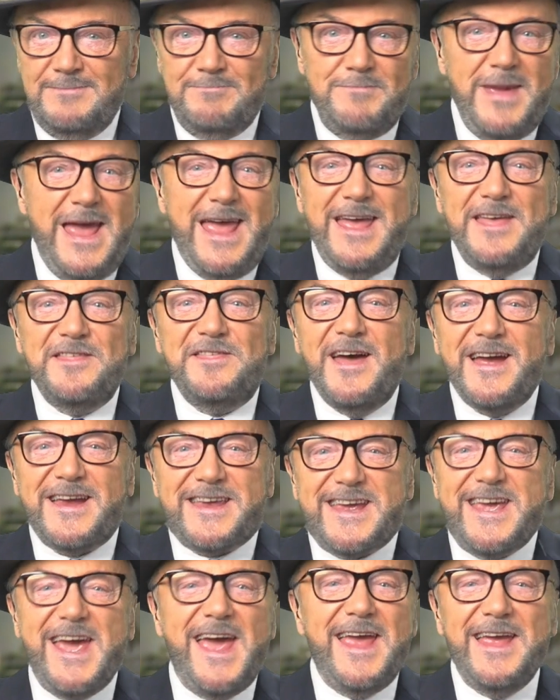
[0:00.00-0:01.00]
May the
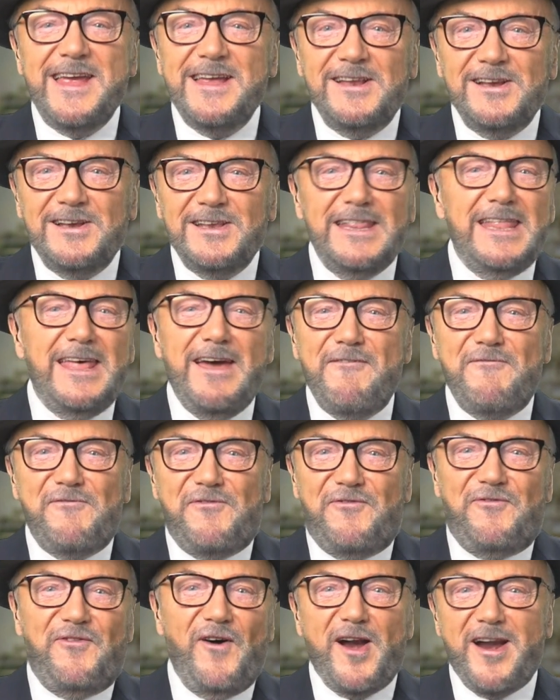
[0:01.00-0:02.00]
king live
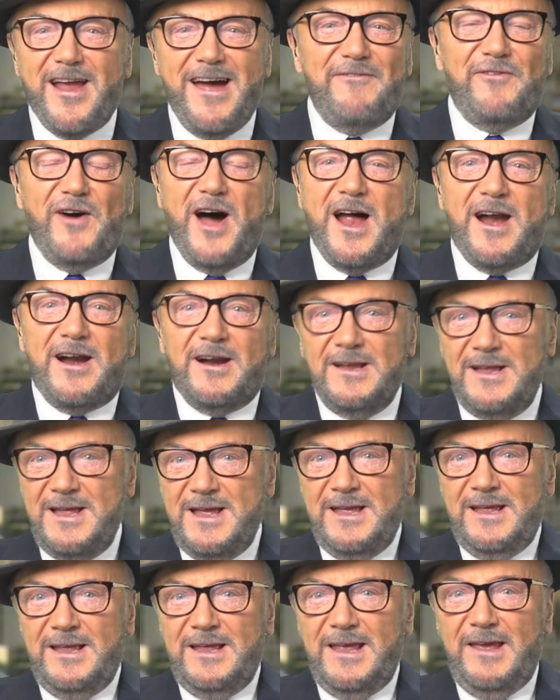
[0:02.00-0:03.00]
forever.
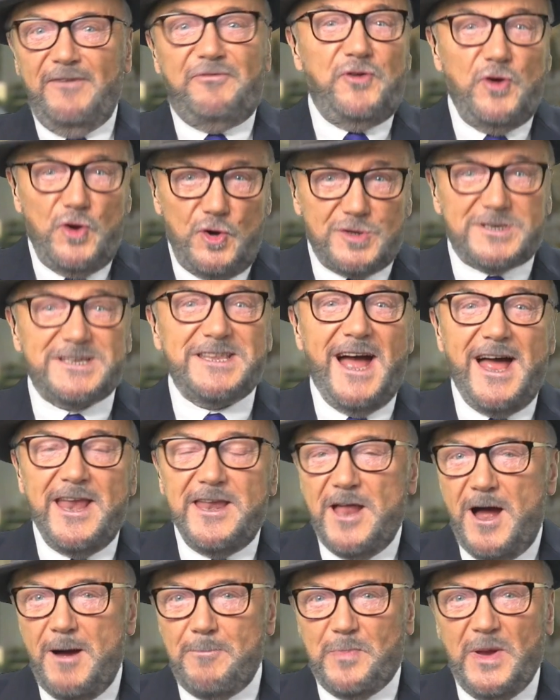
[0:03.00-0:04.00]
If you
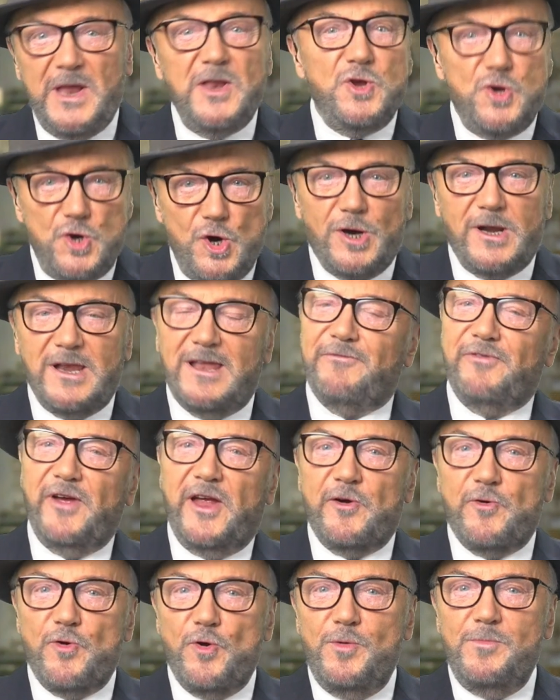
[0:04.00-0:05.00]
stand up in your
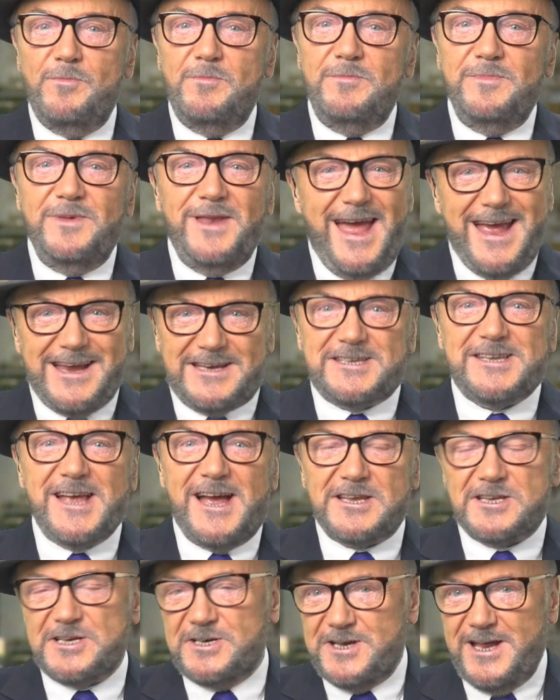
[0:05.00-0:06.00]
living room next
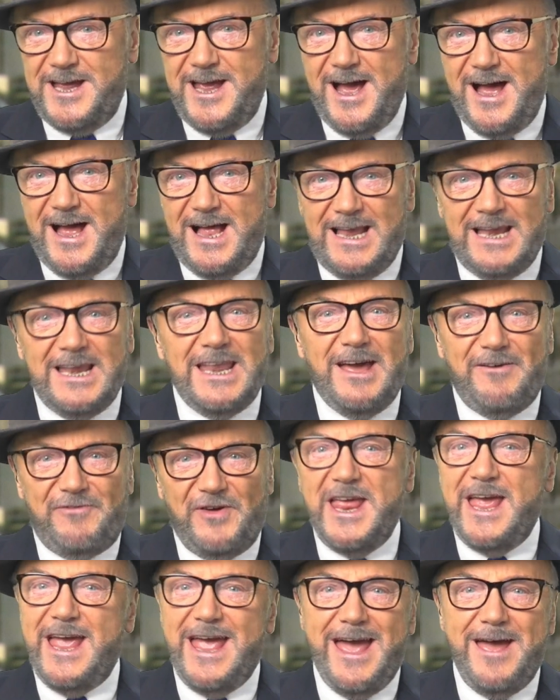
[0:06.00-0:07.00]
Saturday at
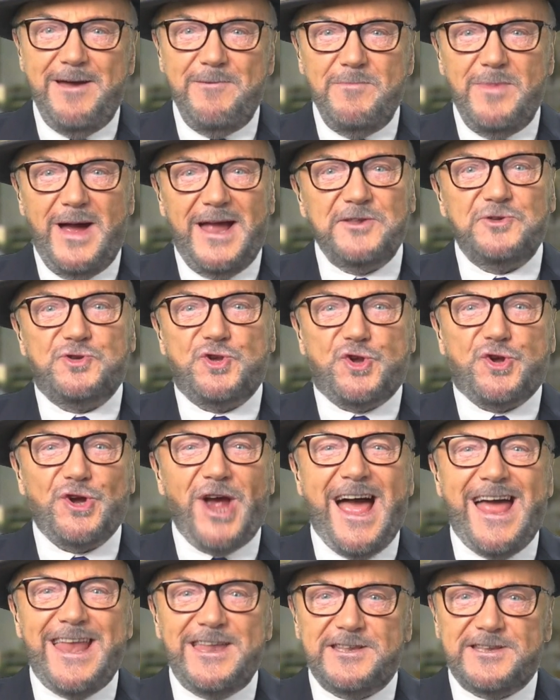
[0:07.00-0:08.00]
11 a.m. and
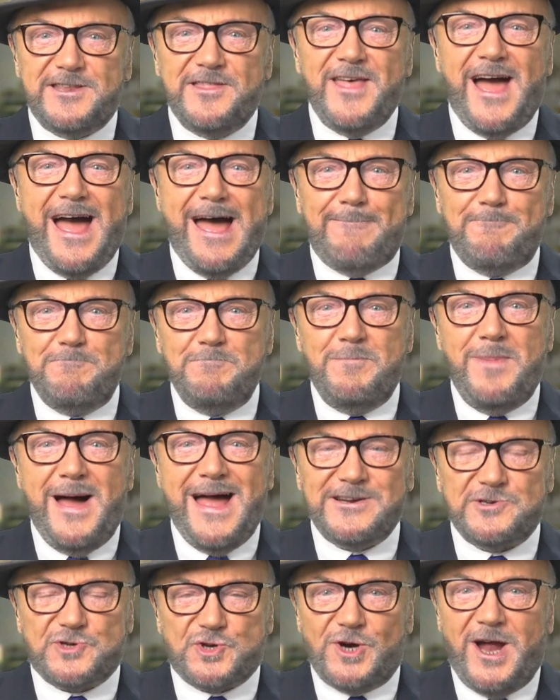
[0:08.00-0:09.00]
chant that
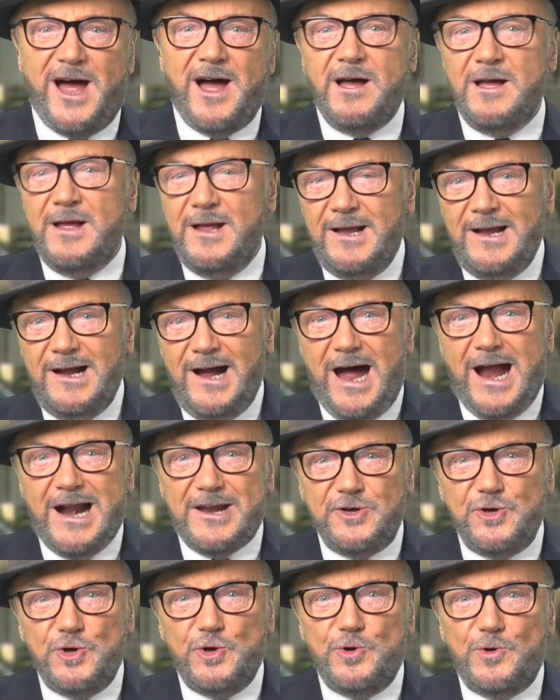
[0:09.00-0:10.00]
mantra,
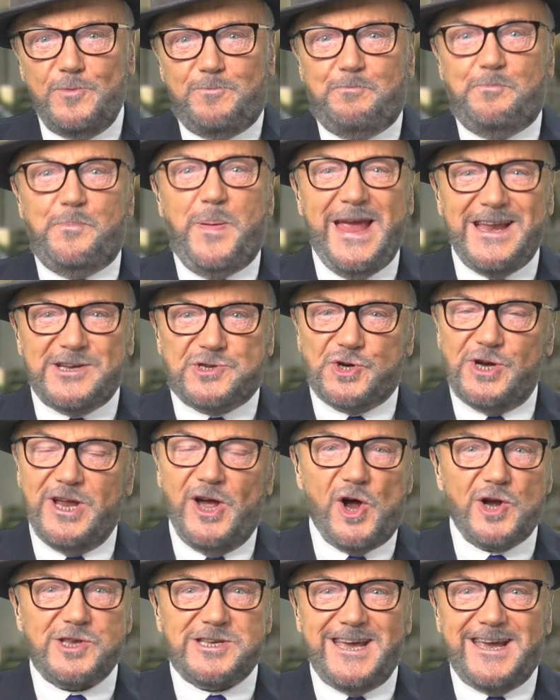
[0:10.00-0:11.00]
are you
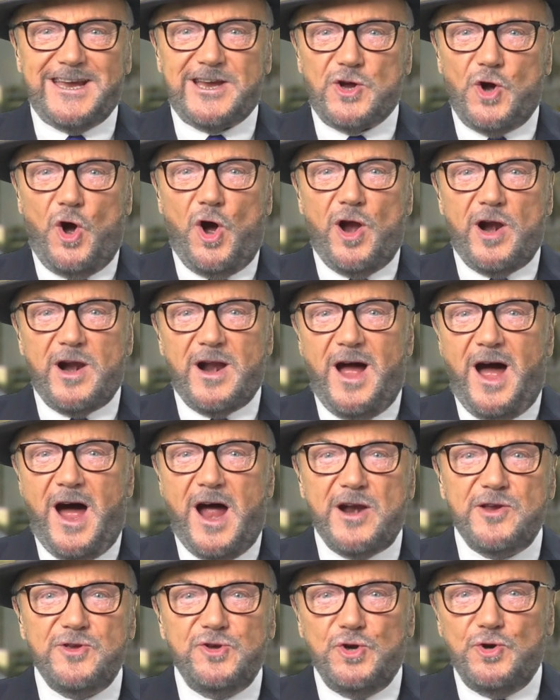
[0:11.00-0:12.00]
patriotic or
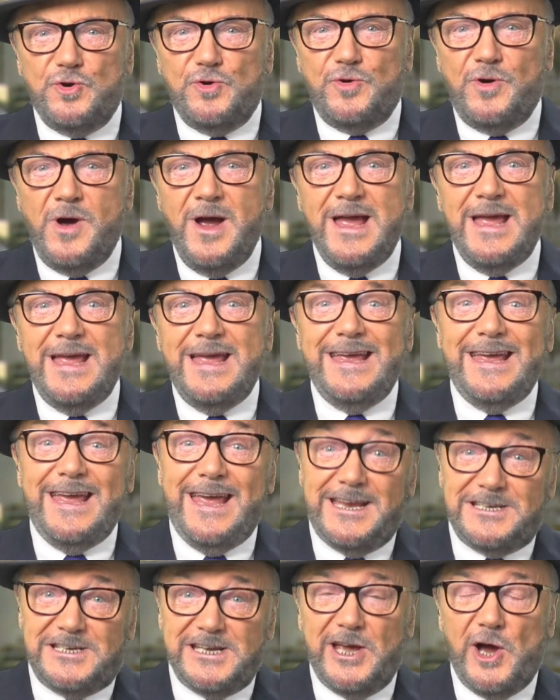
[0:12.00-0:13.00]
are you
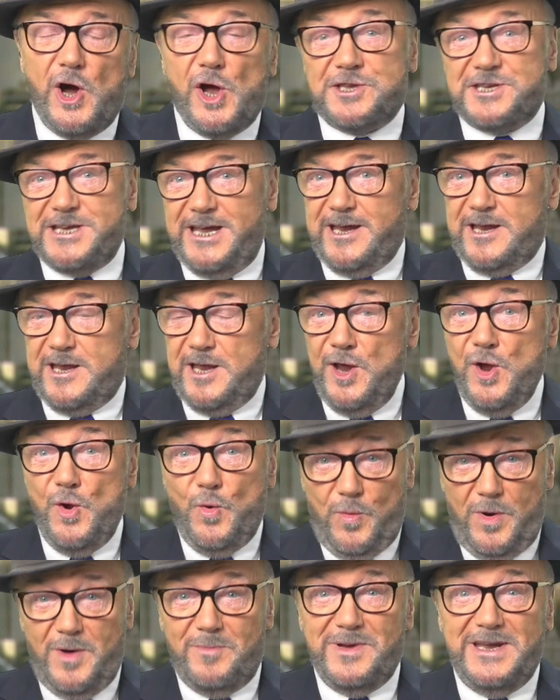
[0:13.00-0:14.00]
idiotic?
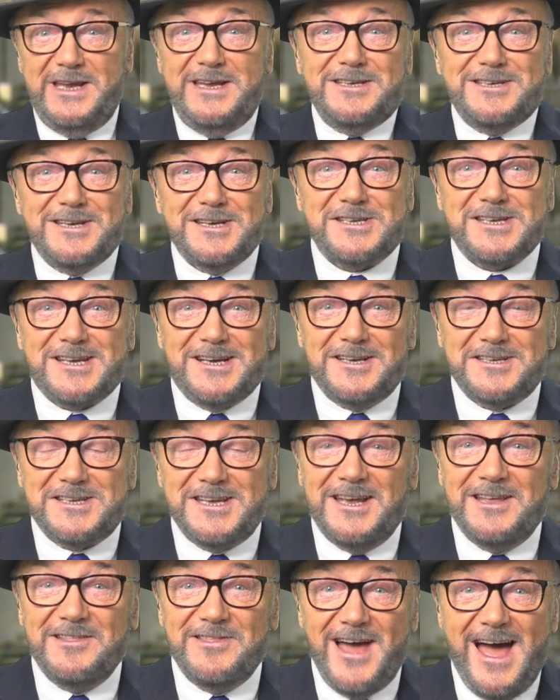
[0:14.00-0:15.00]
We'll be
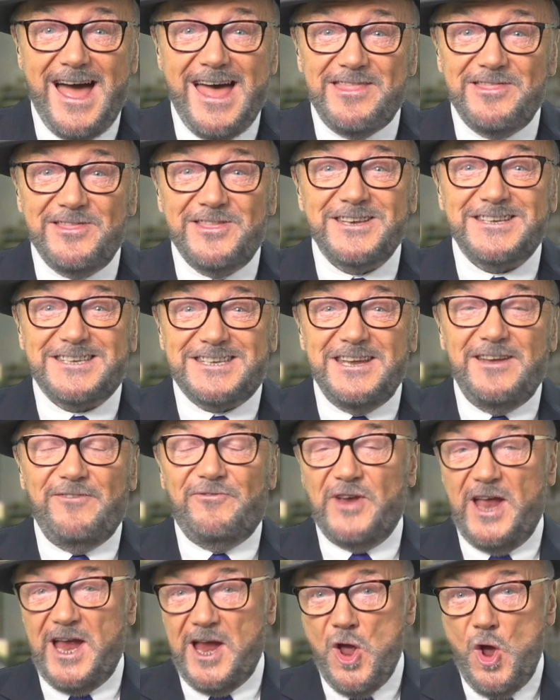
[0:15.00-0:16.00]
discussing that this
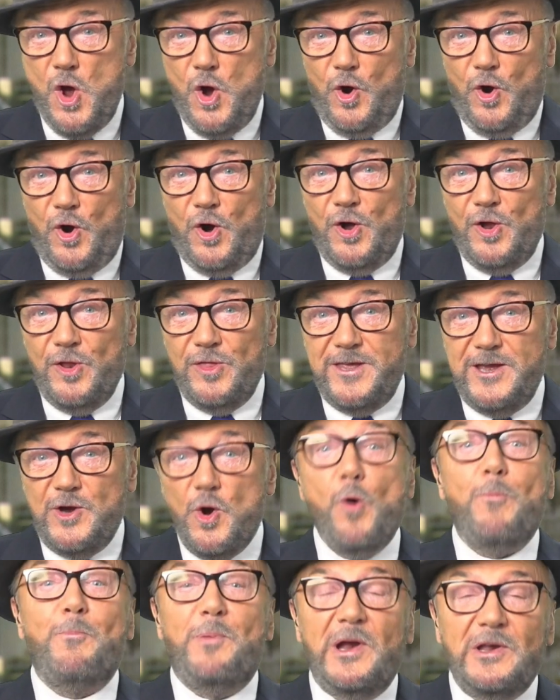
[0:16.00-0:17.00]
evening on the
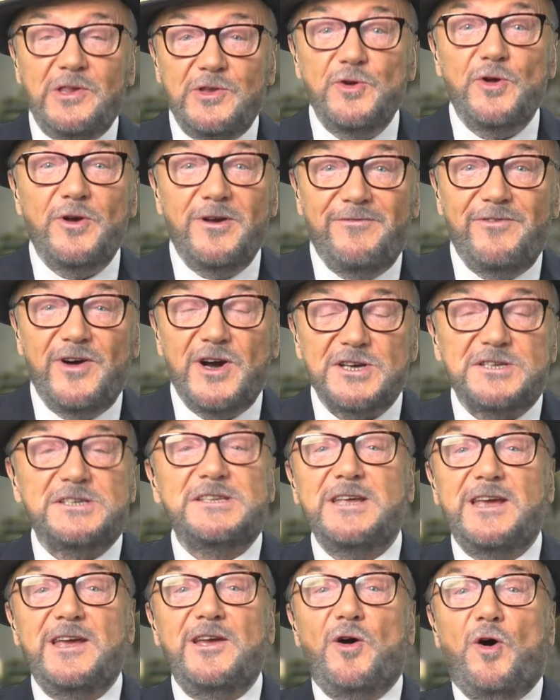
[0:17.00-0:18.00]
Open
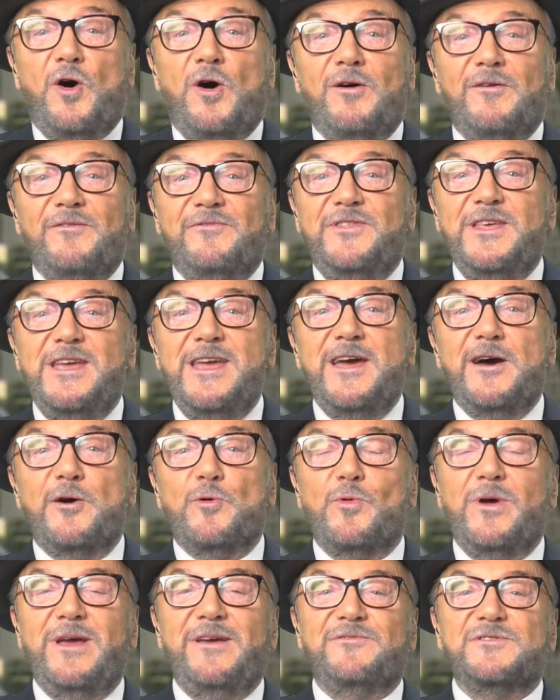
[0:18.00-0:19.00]
University of the
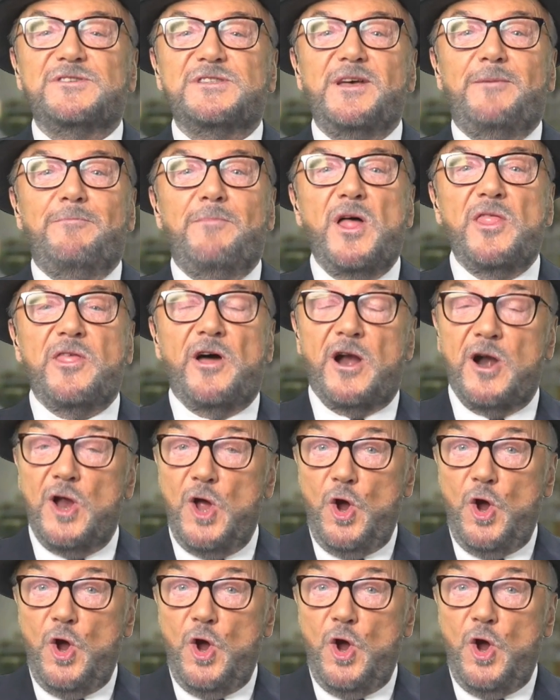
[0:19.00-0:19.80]
Airwaves, the mother